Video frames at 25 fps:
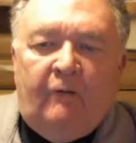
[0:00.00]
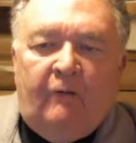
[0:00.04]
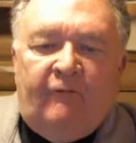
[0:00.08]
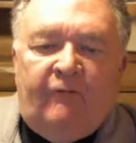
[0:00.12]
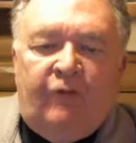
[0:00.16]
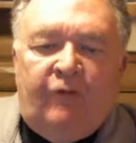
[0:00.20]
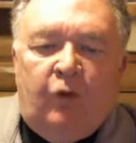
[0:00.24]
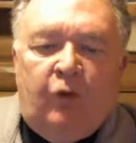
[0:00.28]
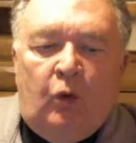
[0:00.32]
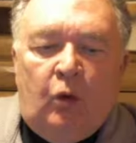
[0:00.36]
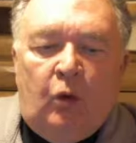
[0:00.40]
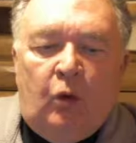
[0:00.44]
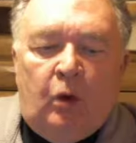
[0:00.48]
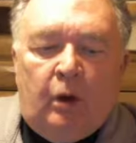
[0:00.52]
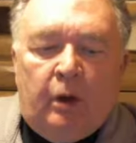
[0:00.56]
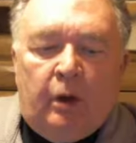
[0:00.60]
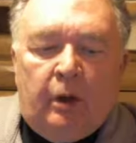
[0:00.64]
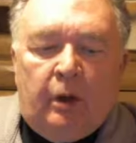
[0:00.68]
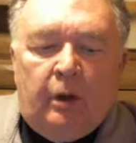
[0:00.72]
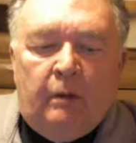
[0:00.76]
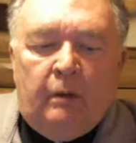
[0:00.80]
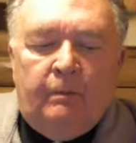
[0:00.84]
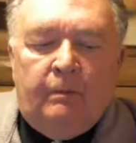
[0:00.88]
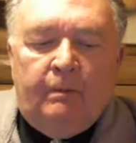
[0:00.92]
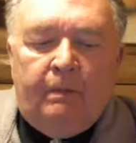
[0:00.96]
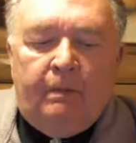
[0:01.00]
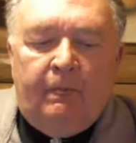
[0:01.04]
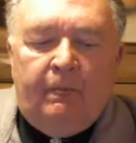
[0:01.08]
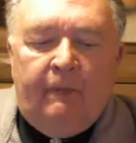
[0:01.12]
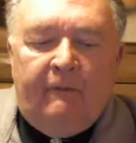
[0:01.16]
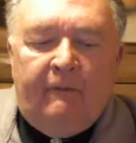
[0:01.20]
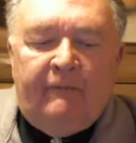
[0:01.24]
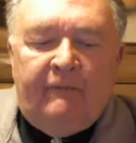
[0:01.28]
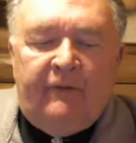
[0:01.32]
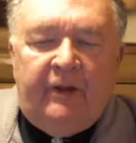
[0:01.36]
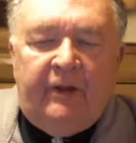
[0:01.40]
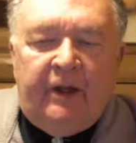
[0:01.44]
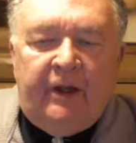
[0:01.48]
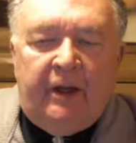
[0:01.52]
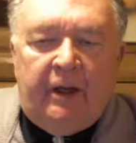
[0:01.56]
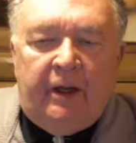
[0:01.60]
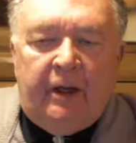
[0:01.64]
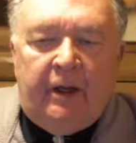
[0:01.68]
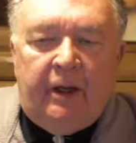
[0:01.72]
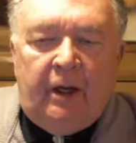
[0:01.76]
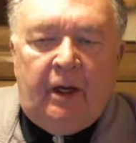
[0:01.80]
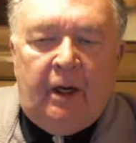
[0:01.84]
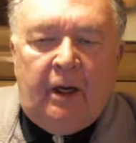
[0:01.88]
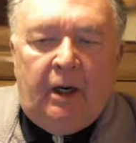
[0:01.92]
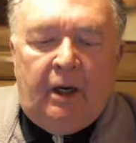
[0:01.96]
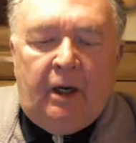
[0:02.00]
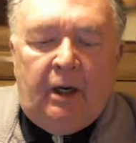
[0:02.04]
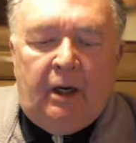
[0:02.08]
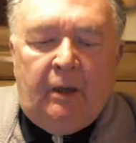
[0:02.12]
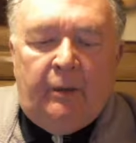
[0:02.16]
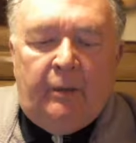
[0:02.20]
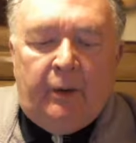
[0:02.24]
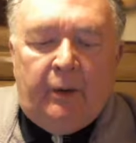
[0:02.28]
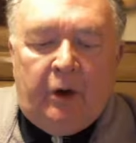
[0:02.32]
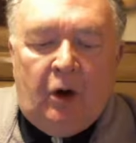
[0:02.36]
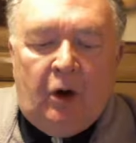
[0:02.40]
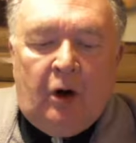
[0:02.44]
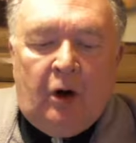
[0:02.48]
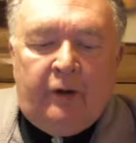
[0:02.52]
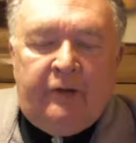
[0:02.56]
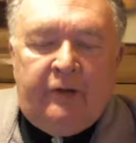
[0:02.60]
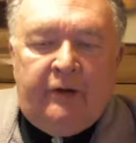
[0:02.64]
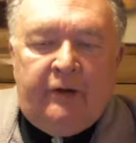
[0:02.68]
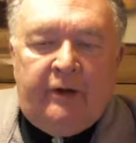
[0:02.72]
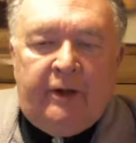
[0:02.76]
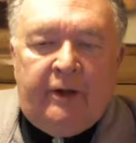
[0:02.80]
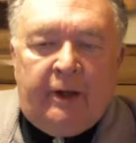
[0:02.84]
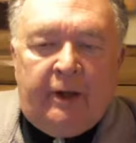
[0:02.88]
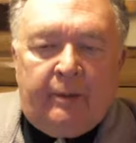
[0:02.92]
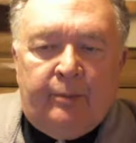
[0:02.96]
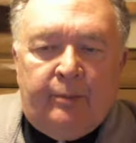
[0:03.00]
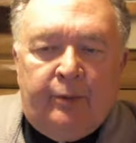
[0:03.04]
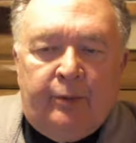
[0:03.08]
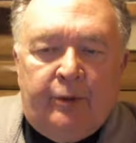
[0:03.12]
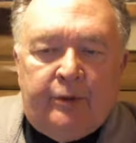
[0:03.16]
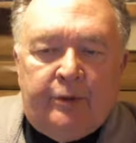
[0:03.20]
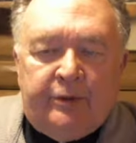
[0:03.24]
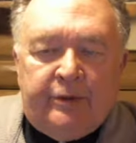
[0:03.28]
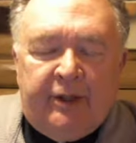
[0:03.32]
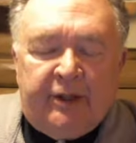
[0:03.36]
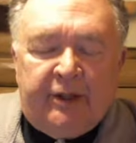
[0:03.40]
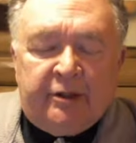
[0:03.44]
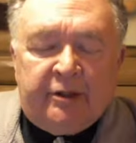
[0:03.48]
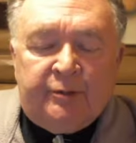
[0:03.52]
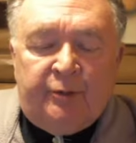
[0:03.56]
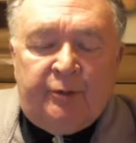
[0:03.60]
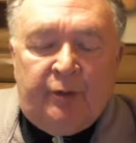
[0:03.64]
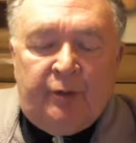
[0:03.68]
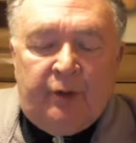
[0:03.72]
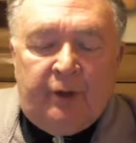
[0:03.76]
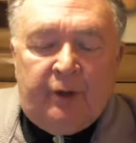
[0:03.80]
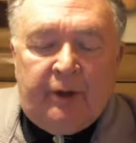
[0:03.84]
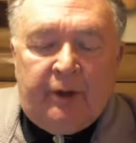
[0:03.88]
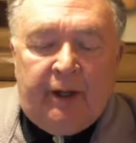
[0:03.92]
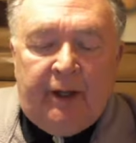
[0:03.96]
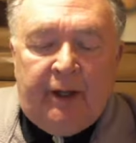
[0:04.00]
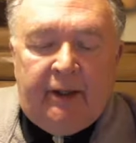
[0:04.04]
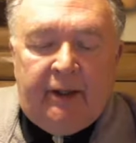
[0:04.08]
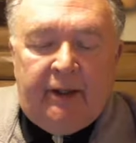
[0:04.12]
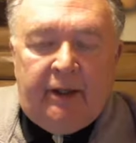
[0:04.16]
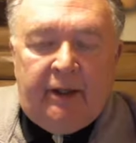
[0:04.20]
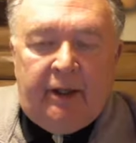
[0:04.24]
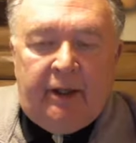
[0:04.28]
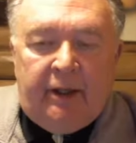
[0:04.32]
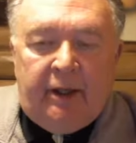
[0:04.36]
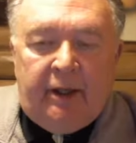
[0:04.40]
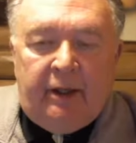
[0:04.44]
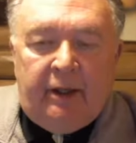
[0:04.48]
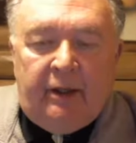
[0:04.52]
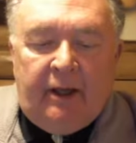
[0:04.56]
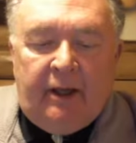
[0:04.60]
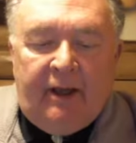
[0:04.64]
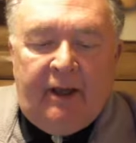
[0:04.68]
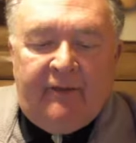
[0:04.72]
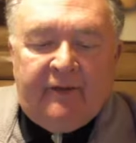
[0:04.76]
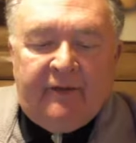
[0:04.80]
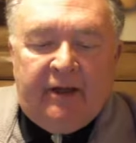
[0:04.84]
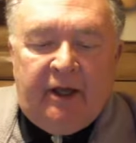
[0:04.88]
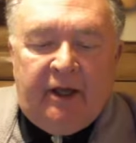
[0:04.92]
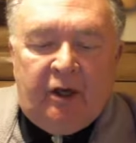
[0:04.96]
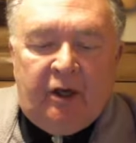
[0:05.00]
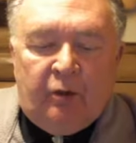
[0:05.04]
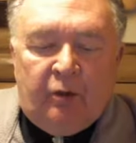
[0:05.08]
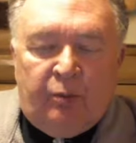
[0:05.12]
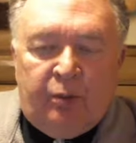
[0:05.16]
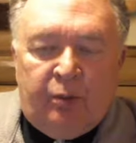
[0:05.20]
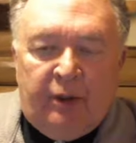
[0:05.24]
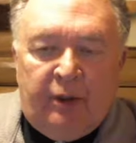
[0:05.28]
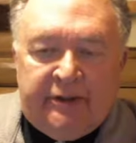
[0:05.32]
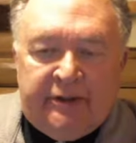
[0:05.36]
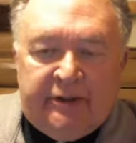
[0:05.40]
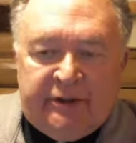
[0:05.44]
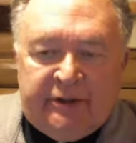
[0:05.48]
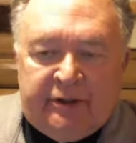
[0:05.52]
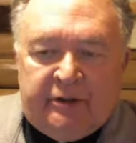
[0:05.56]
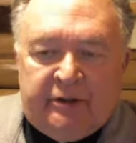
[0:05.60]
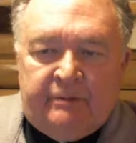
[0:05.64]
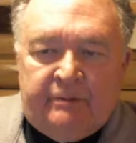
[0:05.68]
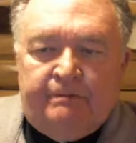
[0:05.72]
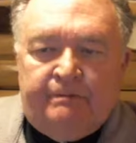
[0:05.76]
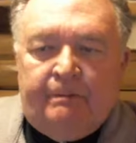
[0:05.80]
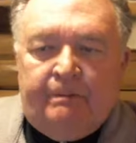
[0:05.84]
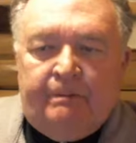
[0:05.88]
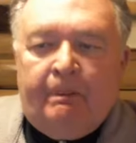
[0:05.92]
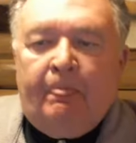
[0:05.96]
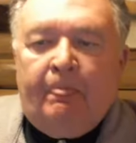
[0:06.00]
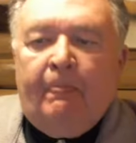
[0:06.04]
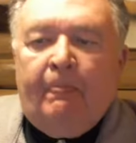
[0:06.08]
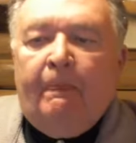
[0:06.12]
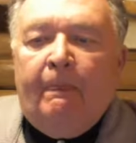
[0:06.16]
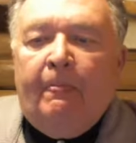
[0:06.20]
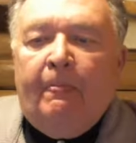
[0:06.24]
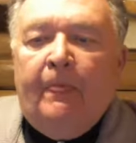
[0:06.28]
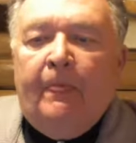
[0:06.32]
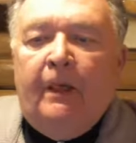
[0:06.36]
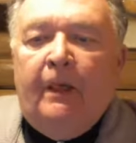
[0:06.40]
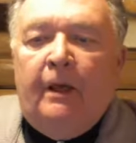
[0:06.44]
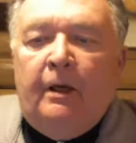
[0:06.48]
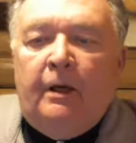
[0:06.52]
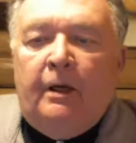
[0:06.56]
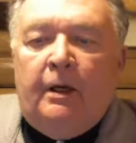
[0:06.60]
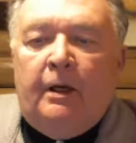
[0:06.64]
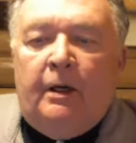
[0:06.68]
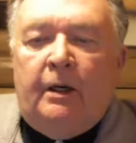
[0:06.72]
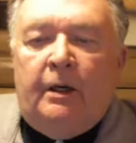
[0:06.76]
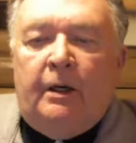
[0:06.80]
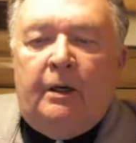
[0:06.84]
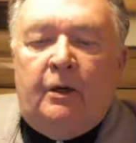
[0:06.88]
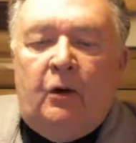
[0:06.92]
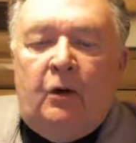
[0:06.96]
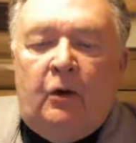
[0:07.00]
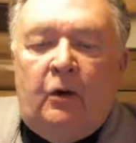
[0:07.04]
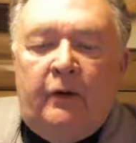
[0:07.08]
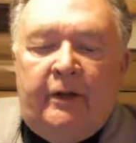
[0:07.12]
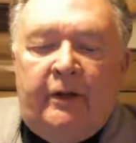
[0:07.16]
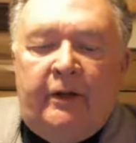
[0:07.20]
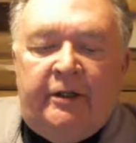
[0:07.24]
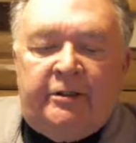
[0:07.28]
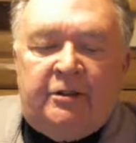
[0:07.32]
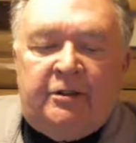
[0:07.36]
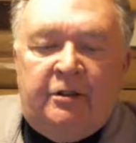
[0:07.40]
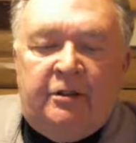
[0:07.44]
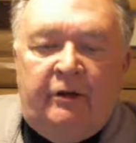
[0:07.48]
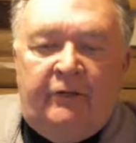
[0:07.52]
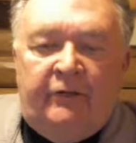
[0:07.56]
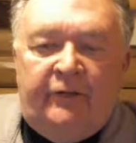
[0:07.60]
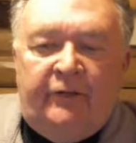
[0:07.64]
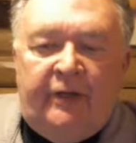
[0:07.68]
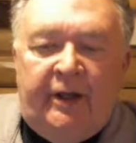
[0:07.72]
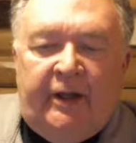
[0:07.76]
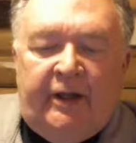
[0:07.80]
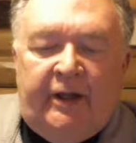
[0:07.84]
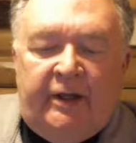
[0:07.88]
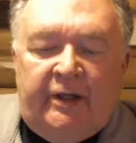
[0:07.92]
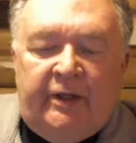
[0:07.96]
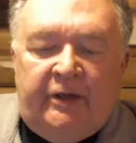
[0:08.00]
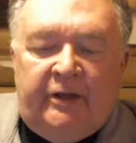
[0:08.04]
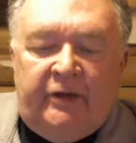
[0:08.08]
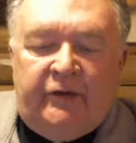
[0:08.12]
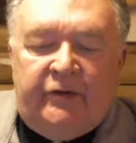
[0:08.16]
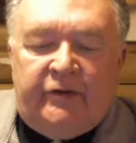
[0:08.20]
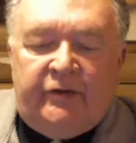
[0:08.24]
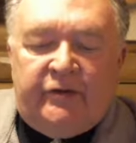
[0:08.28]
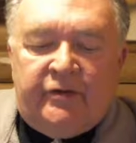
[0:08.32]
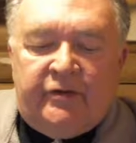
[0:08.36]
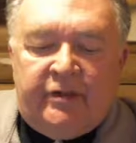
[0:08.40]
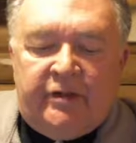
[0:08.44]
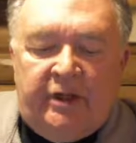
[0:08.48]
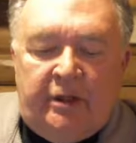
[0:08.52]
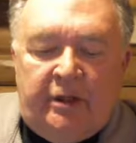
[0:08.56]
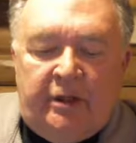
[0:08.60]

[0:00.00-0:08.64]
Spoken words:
for the McCarthy textbook and the Navigator Plus, all that stuff that is